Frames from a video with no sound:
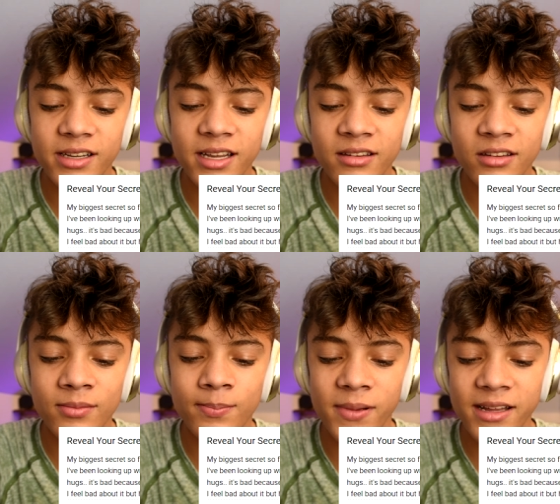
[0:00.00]
and kisses.
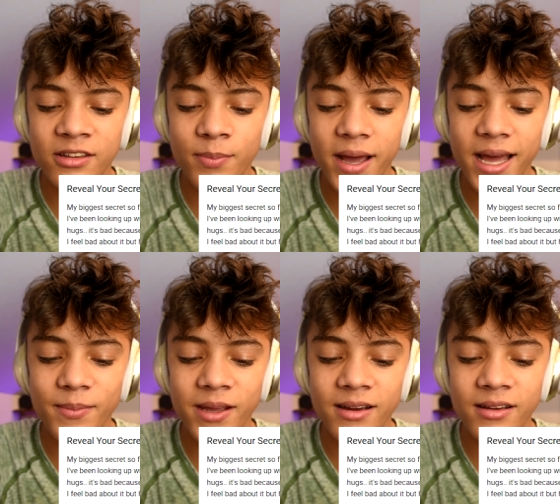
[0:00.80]
It's bad
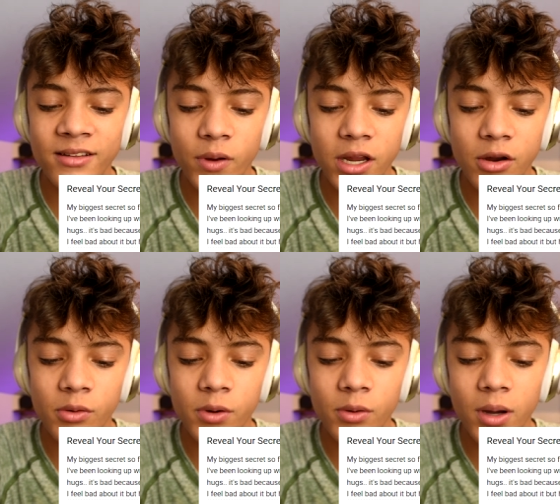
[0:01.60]
because we
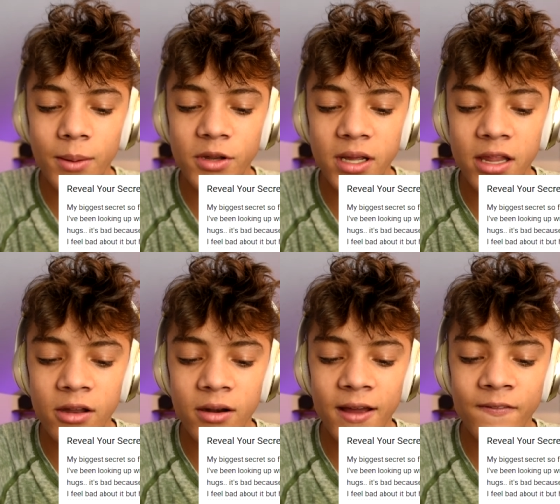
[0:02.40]
grew up
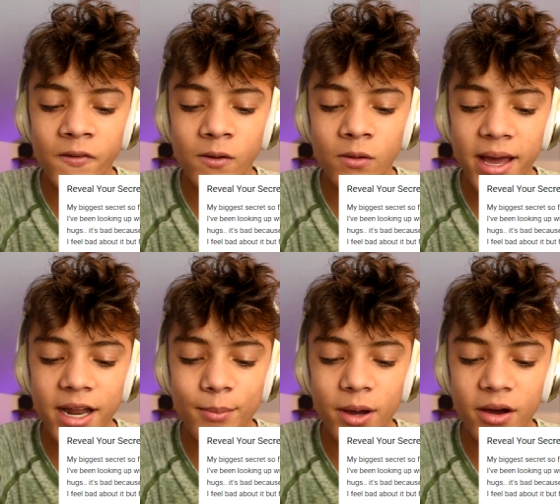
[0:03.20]
together. I feel
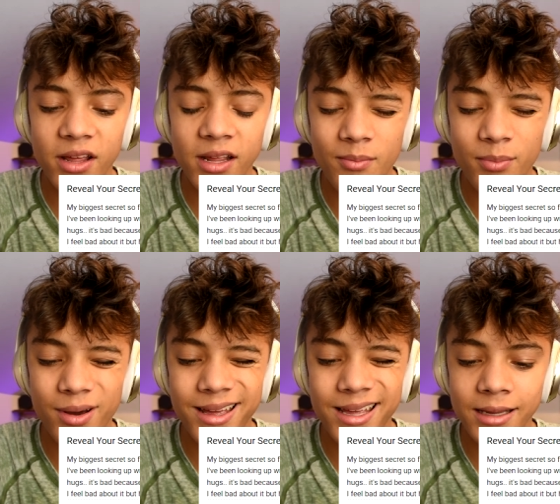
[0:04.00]
bad about it,
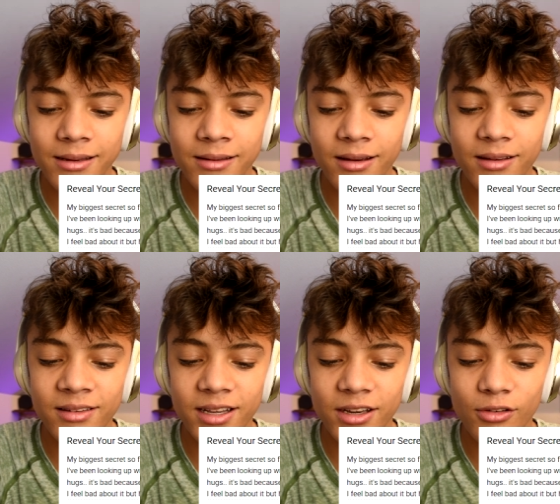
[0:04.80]
but he
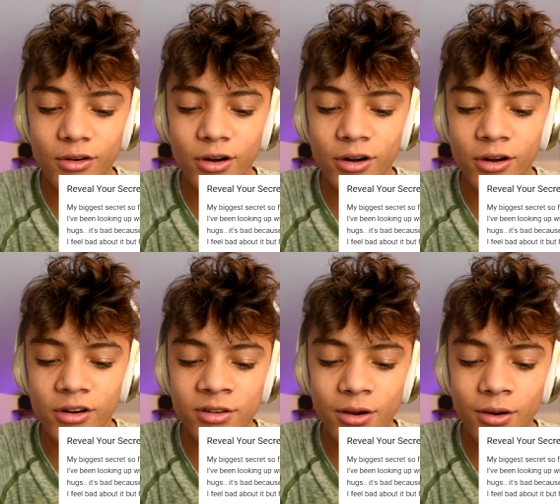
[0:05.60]
does ignore her,
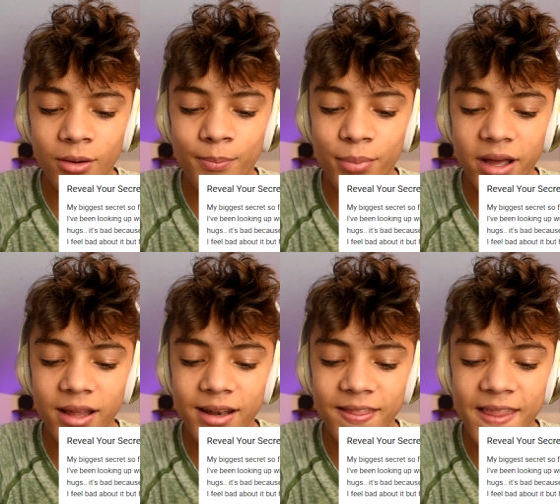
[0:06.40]
so, but
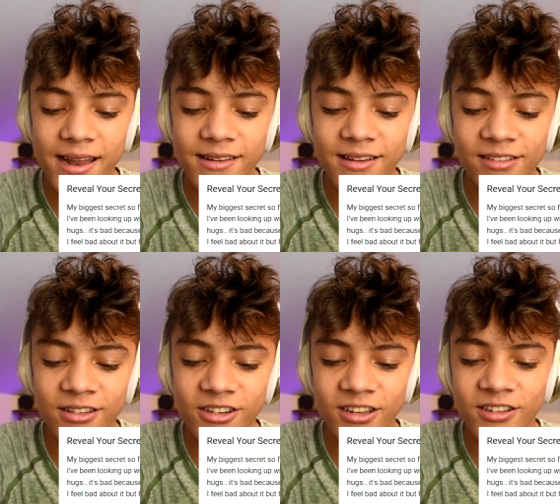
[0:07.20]
that
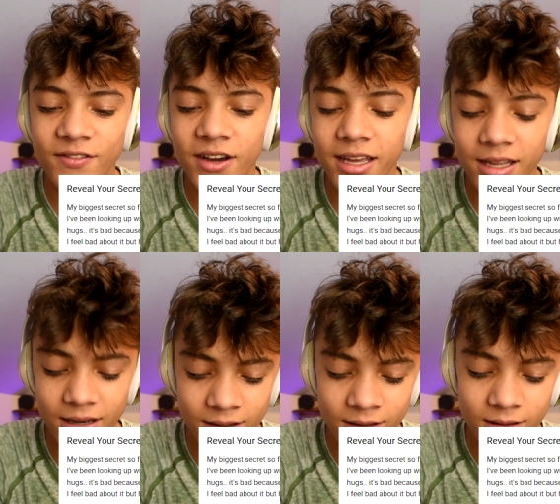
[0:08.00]
doesn't justify it."
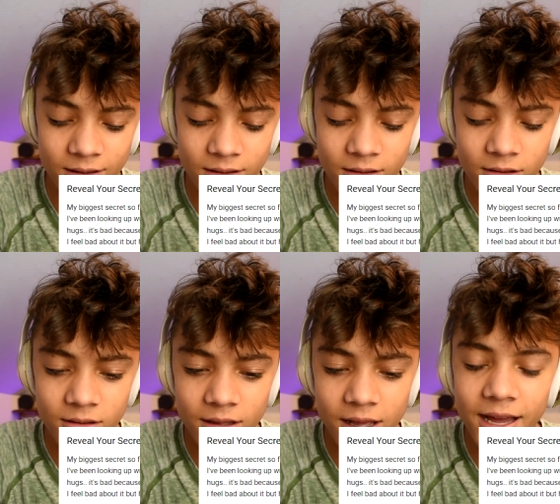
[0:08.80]

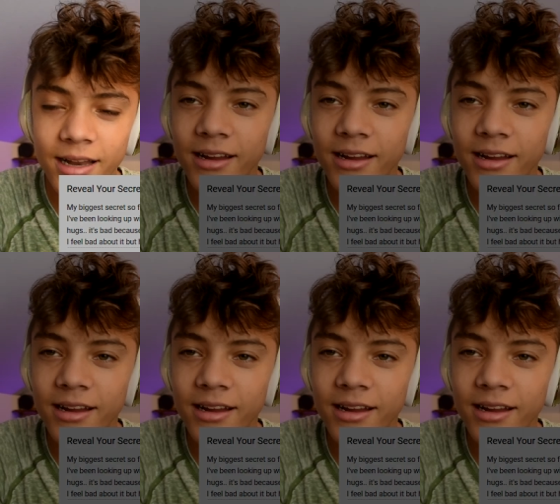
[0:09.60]
God,